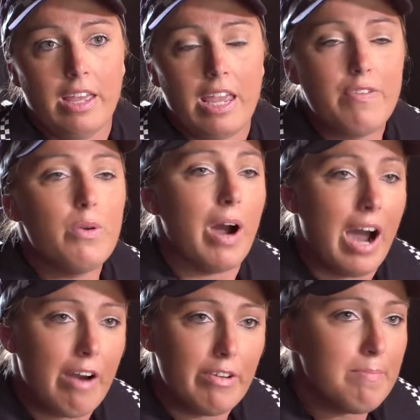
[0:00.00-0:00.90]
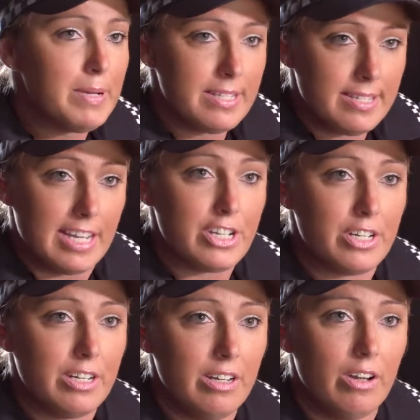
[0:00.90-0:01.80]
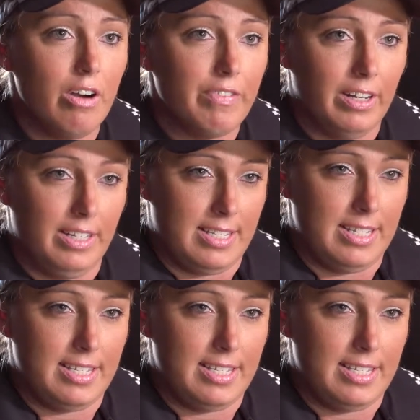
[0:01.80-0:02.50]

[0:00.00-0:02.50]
If you are in possession of an illicit